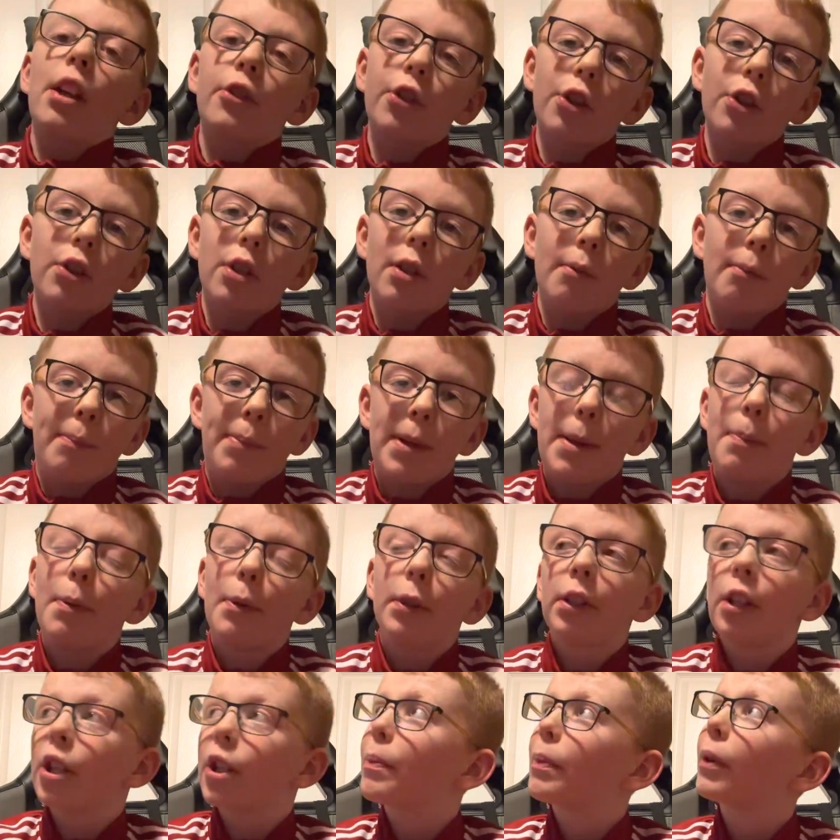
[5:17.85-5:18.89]
It's just a
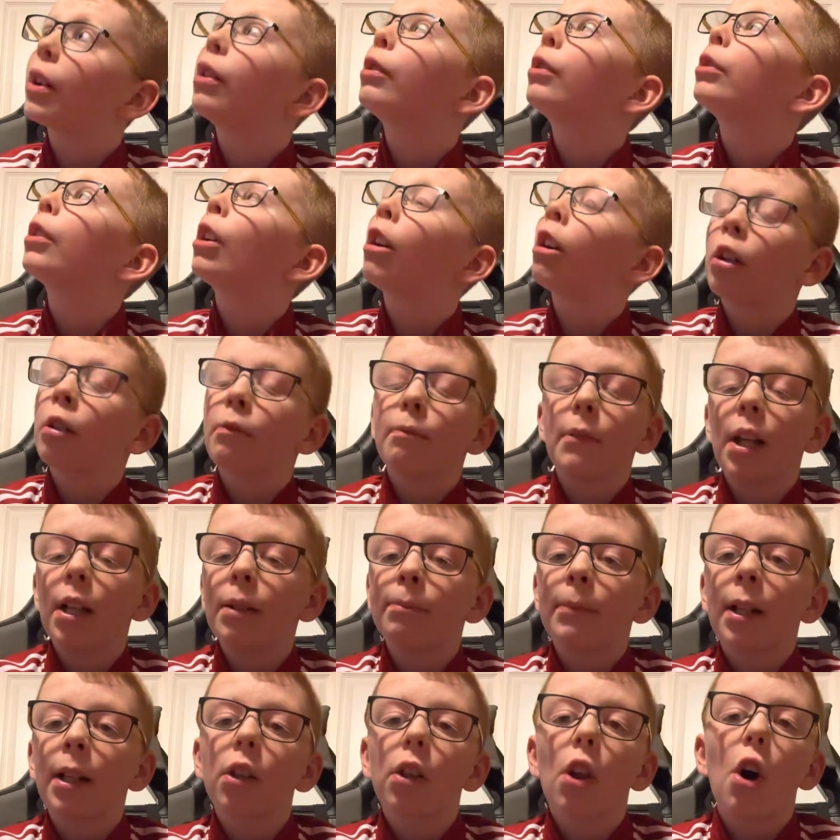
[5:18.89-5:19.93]
beeping that's been going on
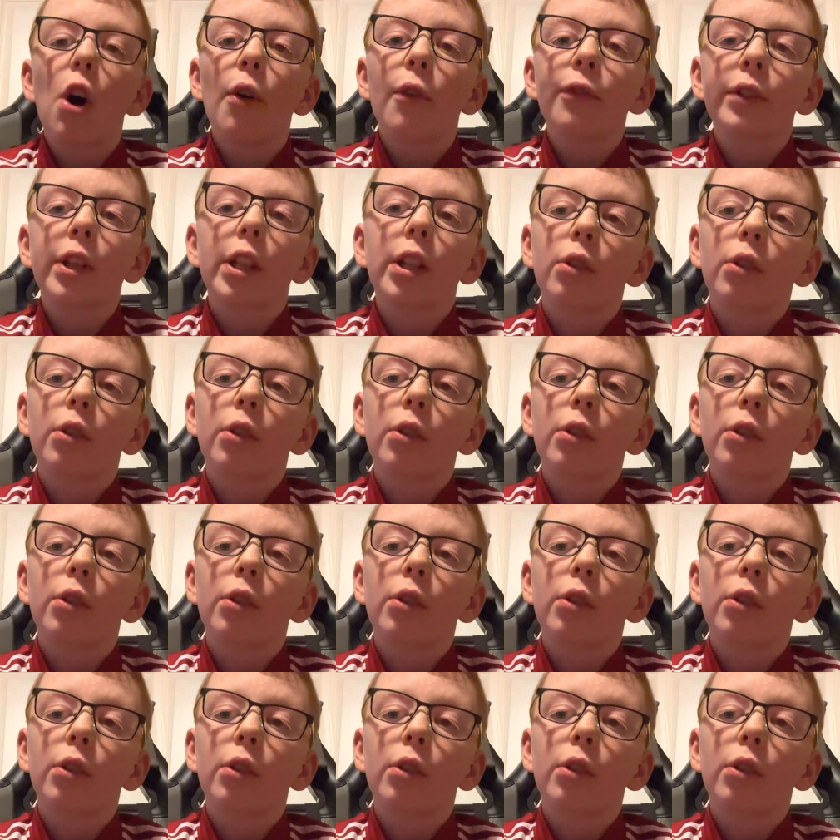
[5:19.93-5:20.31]
in my loft.